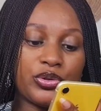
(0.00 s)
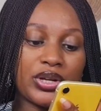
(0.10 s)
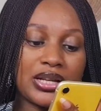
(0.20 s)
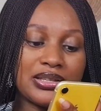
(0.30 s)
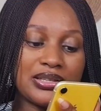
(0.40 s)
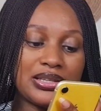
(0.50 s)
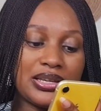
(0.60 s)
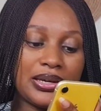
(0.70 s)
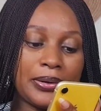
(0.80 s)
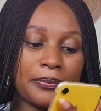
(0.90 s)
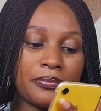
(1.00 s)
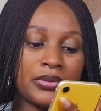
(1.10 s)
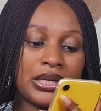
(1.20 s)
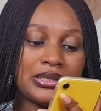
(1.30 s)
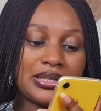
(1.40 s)
You can see
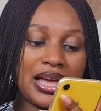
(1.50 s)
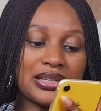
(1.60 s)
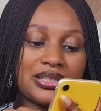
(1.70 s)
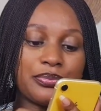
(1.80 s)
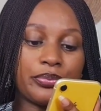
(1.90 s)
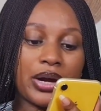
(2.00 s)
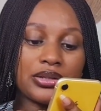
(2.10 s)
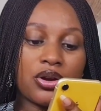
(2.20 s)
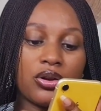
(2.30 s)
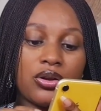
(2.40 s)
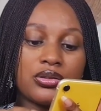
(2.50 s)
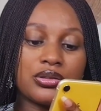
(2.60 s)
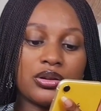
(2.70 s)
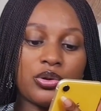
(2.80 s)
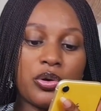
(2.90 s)
text, brand colors,
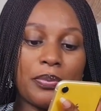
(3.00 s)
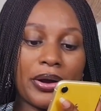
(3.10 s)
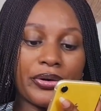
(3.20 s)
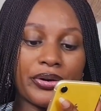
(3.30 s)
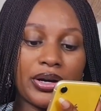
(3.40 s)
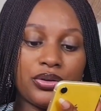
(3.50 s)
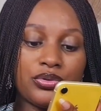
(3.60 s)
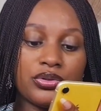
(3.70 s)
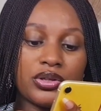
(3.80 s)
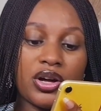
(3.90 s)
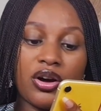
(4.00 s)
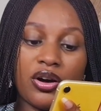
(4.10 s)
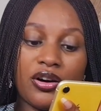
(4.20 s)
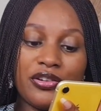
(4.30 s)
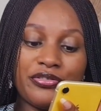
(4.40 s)
glow background,
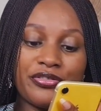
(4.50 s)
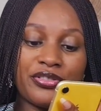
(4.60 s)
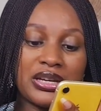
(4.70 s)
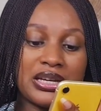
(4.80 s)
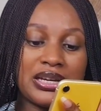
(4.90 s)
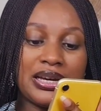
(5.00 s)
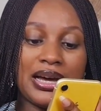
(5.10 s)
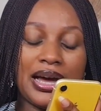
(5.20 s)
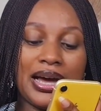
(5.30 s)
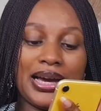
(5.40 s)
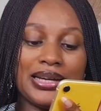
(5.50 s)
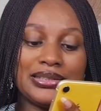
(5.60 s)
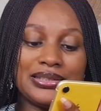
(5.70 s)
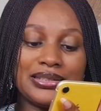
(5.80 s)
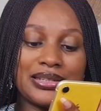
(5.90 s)
curve,
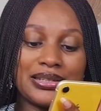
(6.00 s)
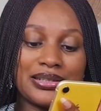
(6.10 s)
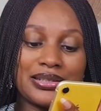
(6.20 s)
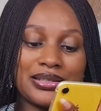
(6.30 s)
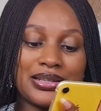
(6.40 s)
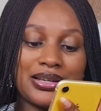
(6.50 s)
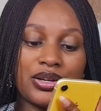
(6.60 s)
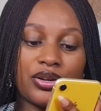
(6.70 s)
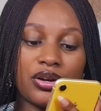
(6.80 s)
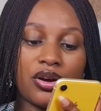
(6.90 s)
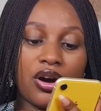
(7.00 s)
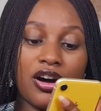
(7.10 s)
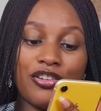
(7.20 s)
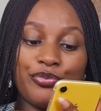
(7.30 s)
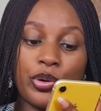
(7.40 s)
and
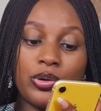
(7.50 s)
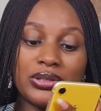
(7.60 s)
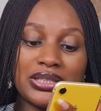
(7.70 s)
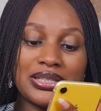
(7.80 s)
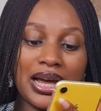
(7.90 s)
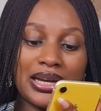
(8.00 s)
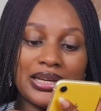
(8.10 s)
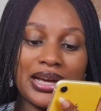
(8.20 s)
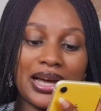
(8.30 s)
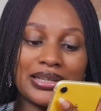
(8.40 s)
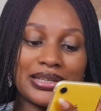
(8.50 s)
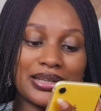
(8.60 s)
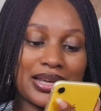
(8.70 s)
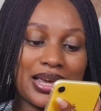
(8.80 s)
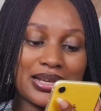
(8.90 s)
curve, bold, italic, and
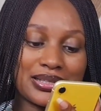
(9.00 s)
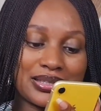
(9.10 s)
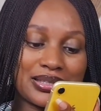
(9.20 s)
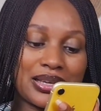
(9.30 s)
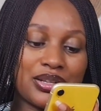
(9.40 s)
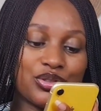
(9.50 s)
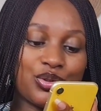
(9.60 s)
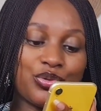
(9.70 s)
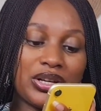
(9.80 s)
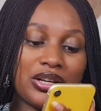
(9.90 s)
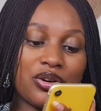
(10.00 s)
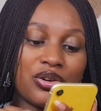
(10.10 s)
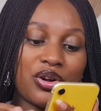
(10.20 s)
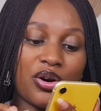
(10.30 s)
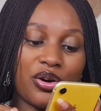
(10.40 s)
case. So we'll click
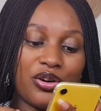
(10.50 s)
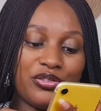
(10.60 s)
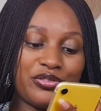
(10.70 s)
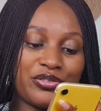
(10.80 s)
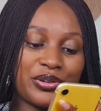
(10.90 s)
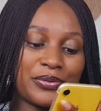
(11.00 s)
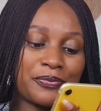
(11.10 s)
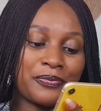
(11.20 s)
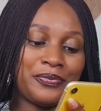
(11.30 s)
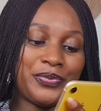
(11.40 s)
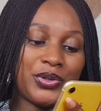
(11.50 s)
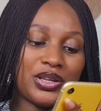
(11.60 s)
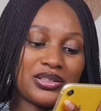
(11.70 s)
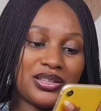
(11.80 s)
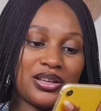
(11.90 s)
on curve. You
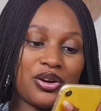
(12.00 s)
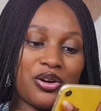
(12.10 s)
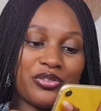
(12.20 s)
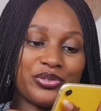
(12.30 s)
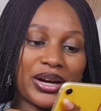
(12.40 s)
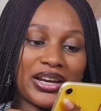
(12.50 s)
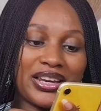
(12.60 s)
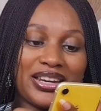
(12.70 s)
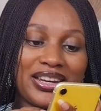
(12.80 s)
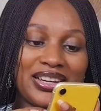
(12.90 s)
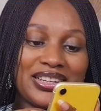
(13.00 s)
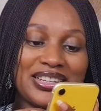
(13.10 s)
can see the curve right here.